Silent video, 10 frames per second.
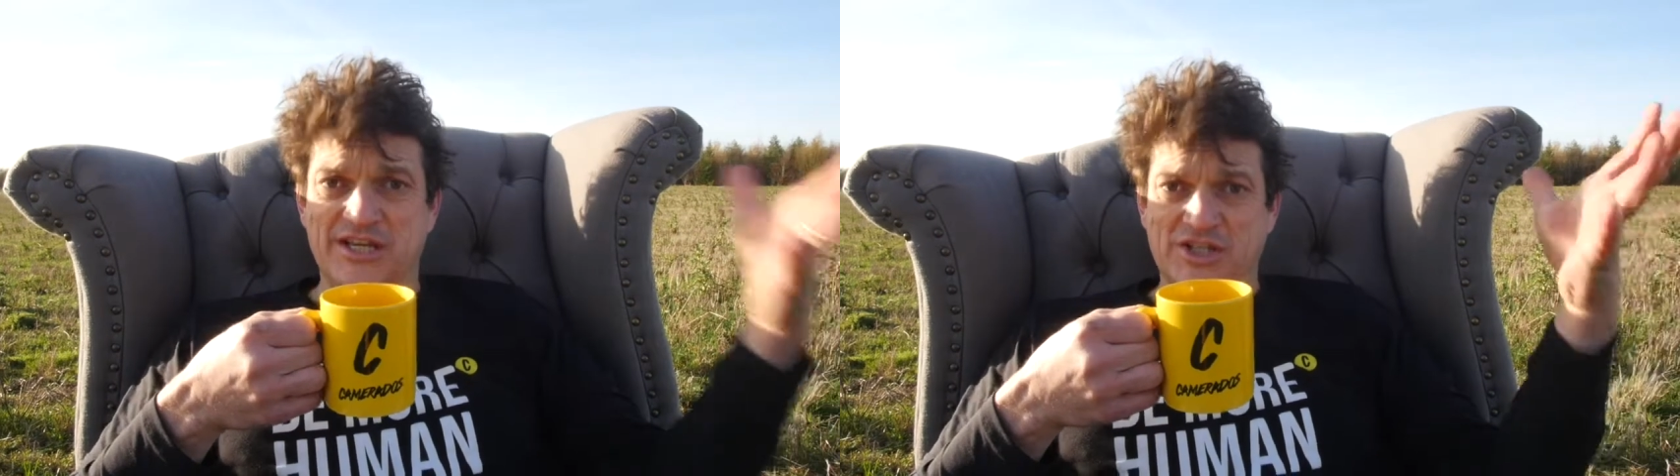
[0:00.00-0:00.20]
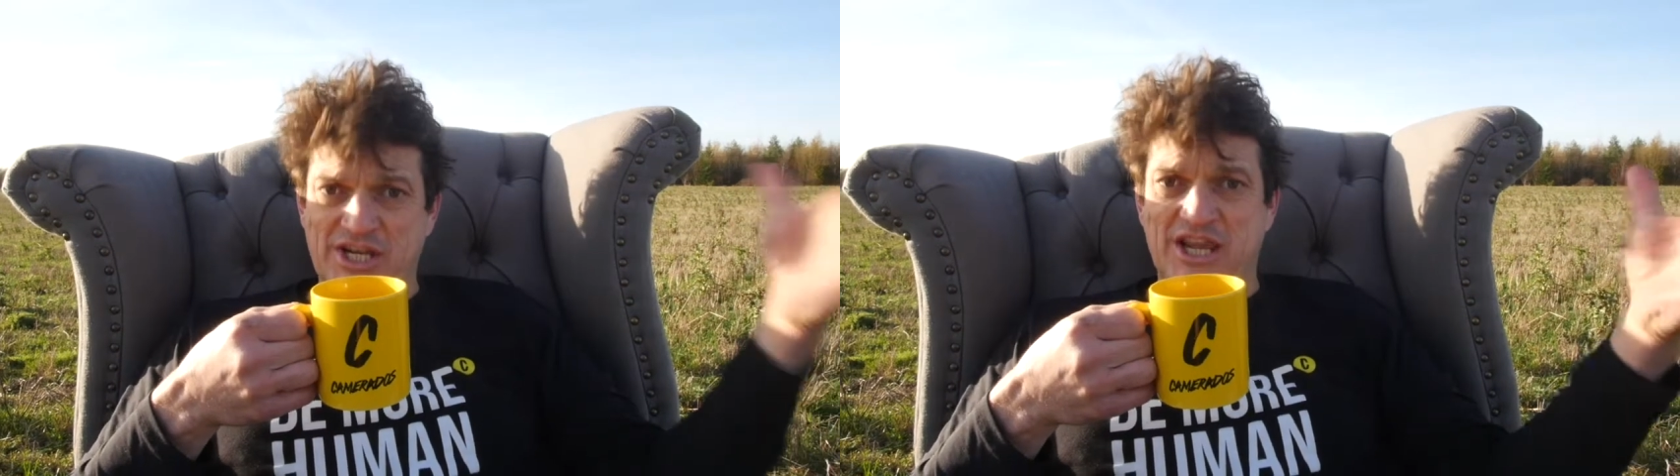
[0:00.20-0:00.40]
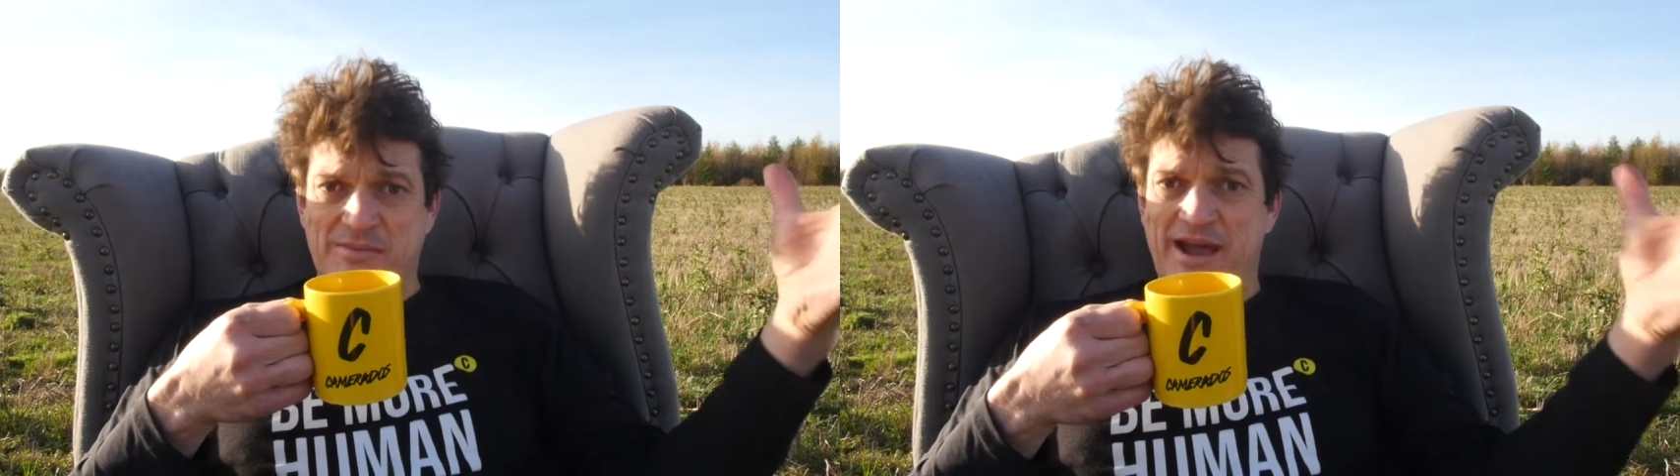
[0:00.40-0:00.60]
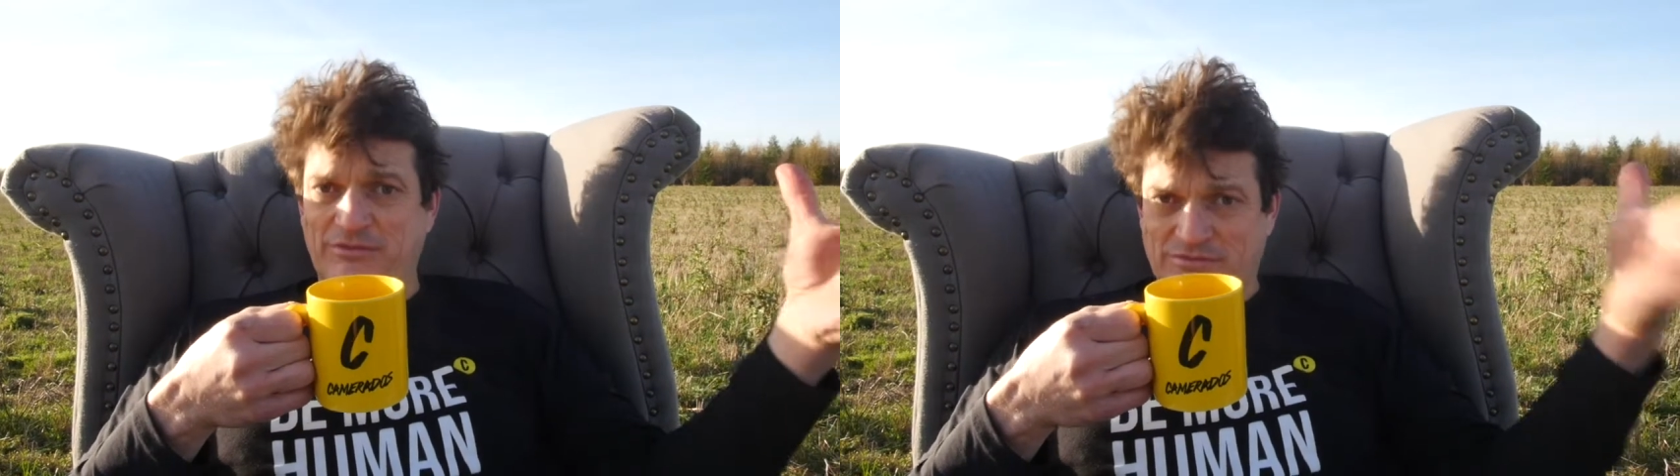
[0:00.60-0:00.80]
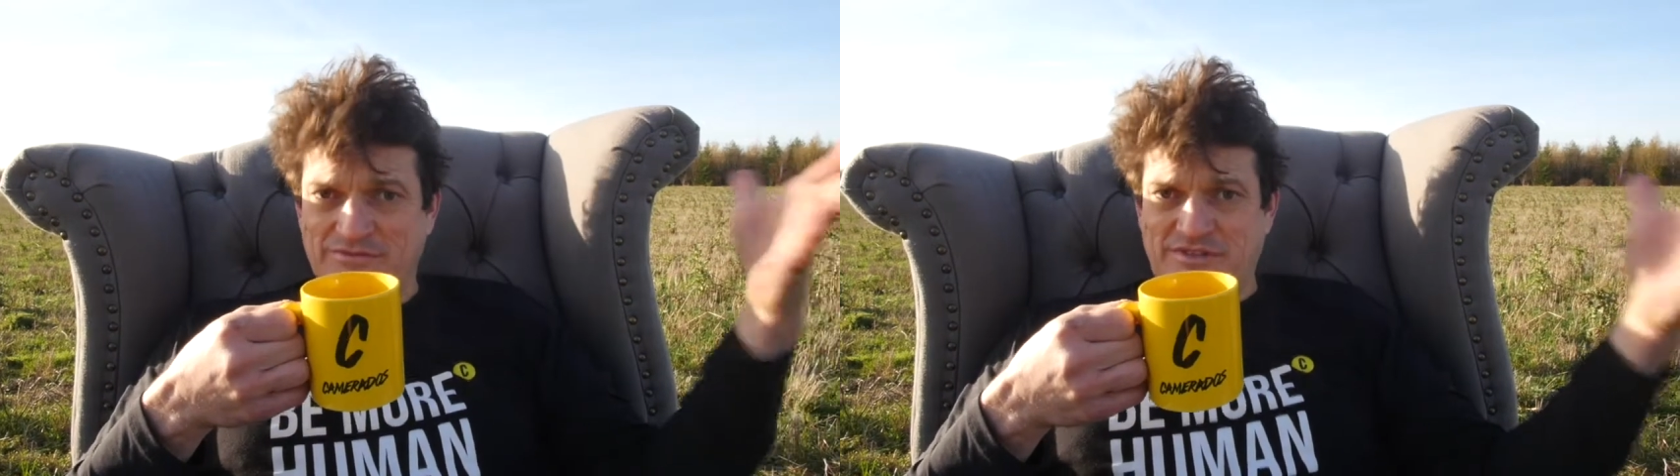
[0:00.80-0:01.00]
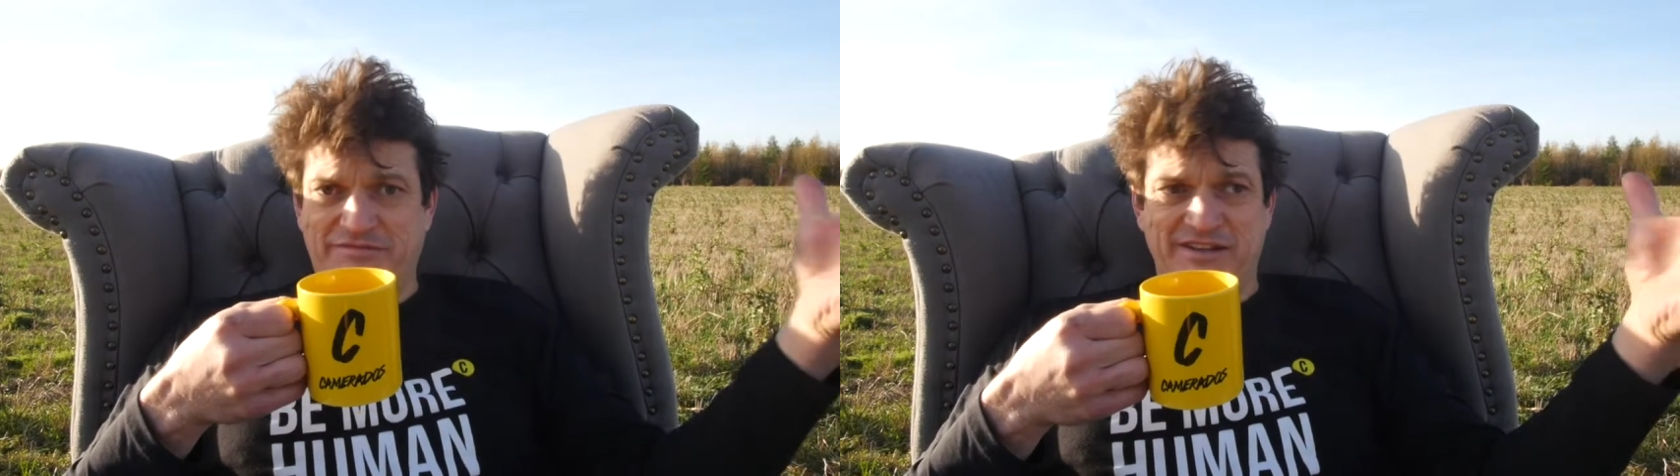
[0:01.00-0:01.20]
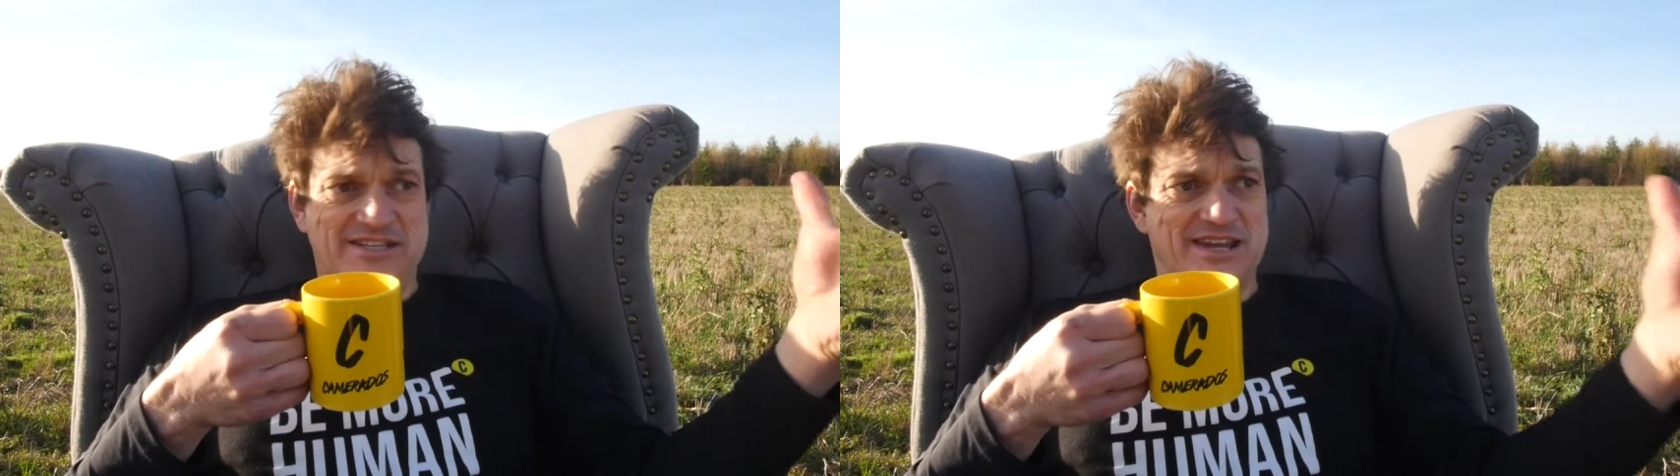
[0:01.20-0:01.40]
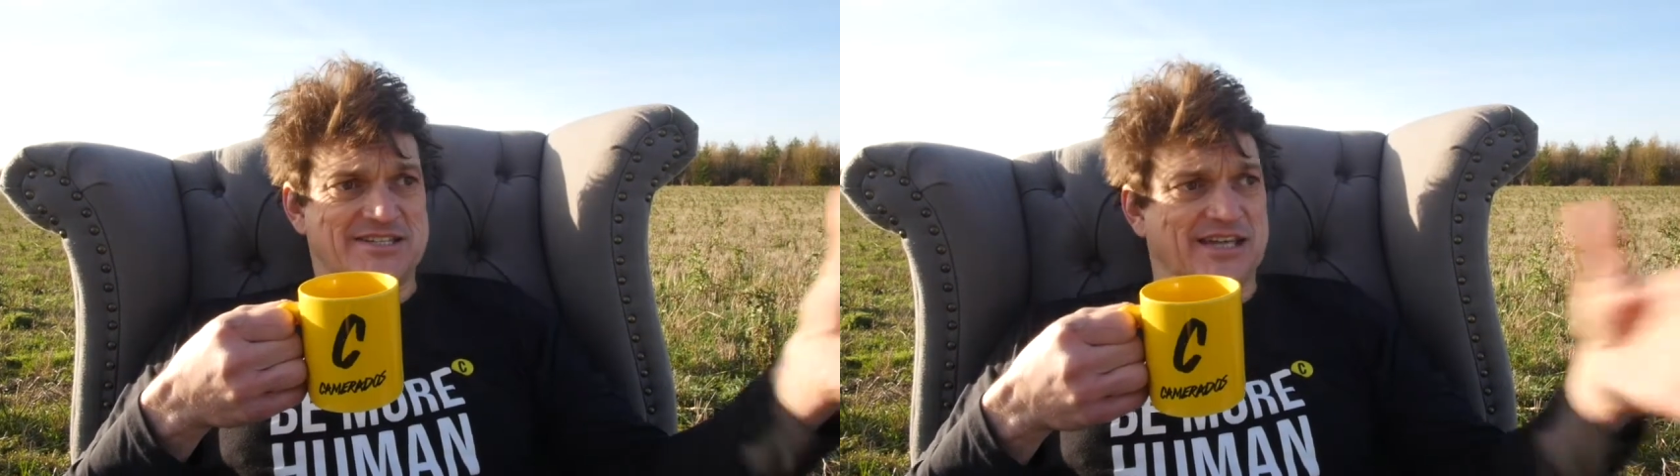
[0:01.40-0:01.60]
Check them out. They're
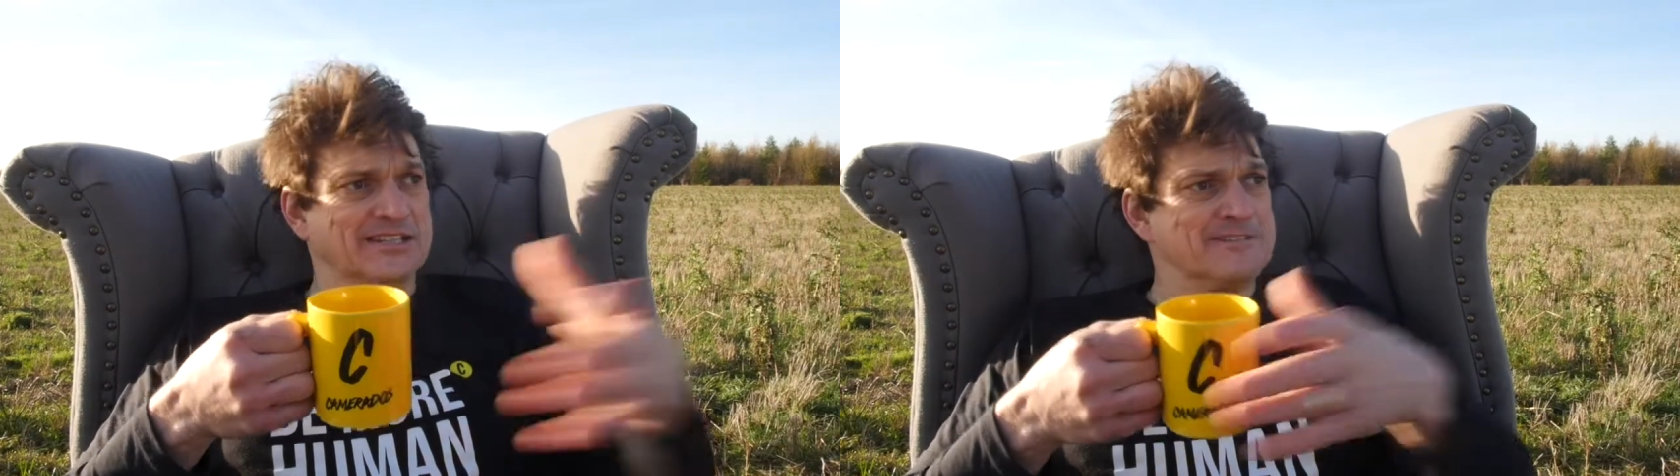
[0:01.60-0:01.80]
fantastic.